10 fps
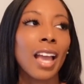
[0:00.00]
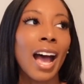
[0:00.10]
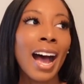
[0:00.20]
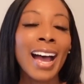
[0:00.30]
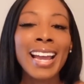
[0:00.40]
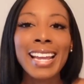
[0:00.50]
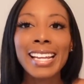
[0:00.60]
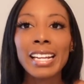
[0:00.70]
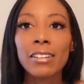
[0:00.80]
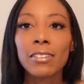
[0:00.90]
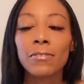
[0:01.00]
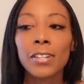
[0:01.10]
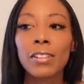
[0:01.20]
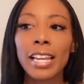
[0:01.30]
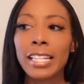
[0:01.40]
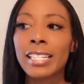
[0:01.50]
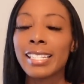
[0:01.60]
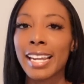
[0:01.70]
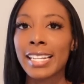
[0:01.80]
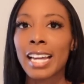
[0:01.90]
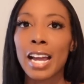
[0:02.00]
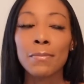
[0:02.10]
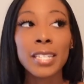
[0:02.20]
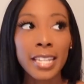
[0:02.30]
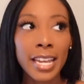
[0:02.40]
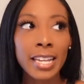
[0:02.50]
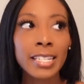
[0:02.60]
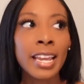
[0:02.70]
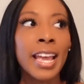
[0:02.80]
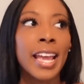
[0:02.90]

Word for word: I feel like it's a daytime scent.